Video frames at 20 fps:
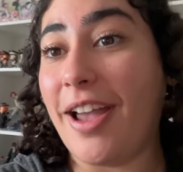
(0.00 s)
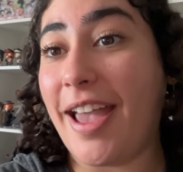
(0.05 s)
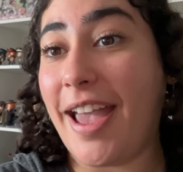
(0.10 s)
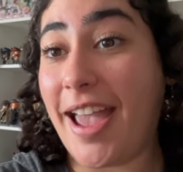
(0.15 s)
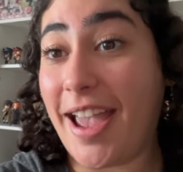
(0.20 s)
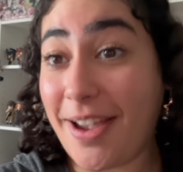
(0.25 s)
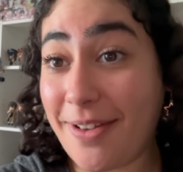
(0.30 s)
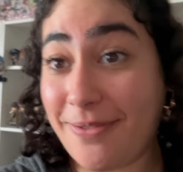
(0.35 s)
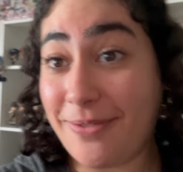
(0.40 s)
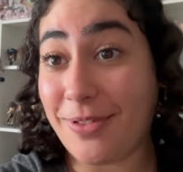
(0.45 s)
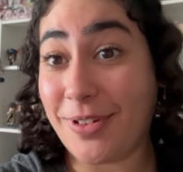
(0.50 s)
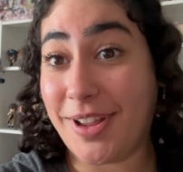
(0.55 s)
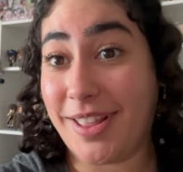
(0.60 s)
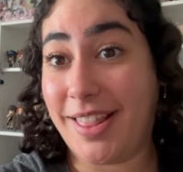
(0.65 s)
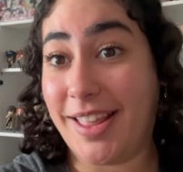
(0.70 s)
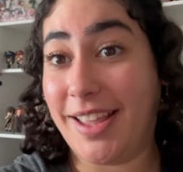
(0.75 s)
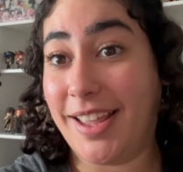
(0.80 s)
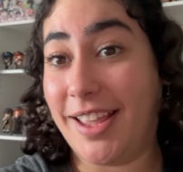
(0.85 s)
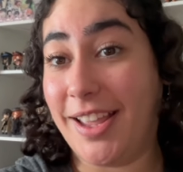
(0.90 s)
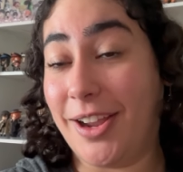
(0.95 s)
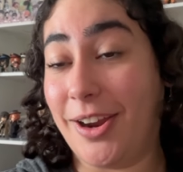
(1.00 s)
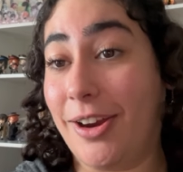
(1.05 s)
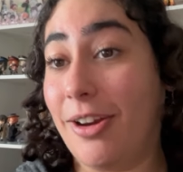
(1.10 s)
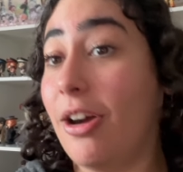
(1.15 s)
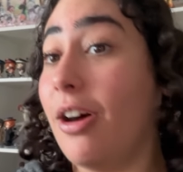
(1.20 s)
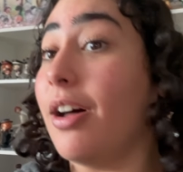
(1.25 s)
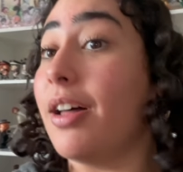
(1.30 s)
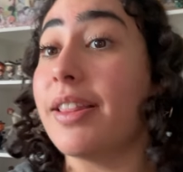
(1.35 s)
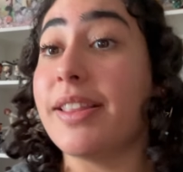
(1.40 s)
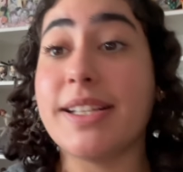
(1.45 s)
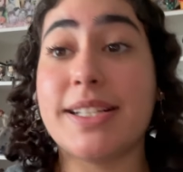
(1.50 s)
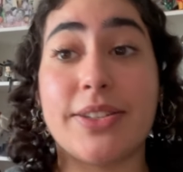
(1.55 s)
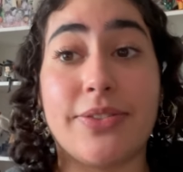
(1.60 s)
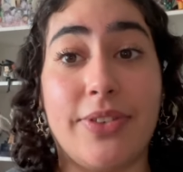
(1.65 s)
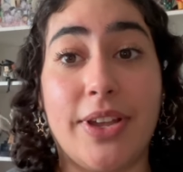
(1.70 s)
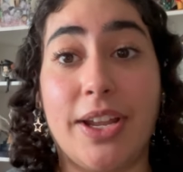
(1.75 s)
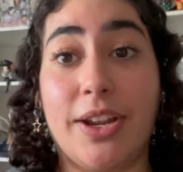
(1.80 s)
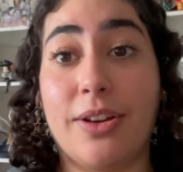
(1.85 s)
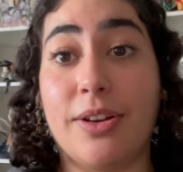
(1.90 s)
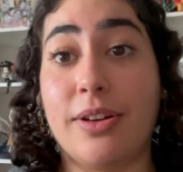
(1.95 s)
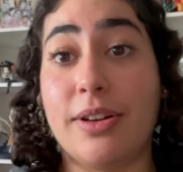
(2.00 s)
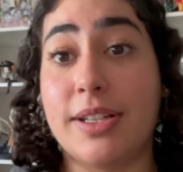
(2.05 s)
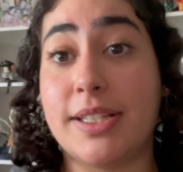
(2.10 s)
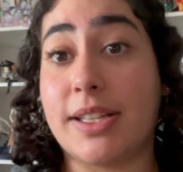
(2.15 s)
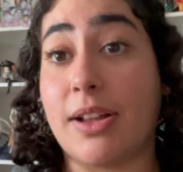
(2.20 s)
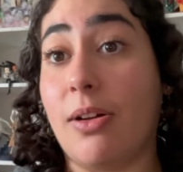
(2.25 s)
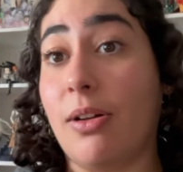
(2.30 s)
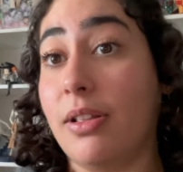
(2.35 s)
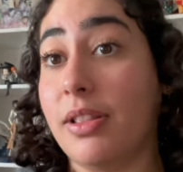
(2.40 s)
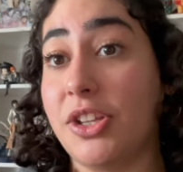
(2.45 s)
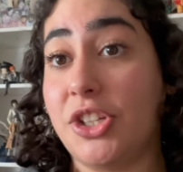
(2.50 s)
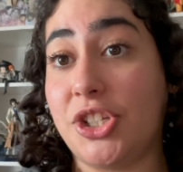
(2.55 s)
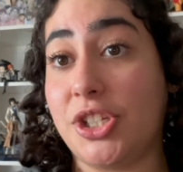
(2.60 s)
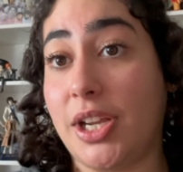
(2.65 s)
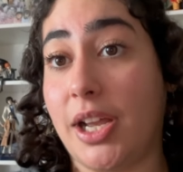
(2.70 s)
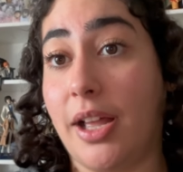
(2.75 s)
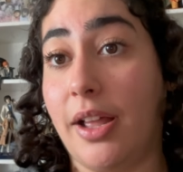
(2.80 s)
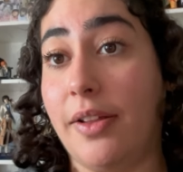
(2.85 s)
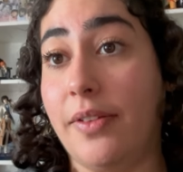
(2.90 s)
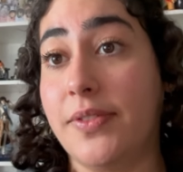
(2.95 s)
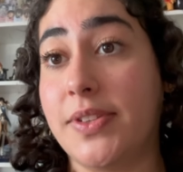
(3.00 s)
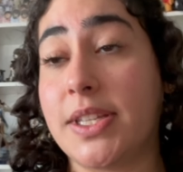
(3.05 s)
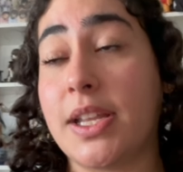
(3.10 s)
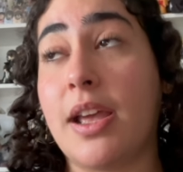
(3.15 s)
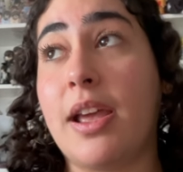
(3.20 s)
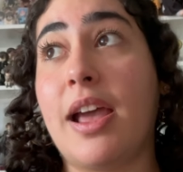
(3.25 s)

everything here, all these figures, all the shelves.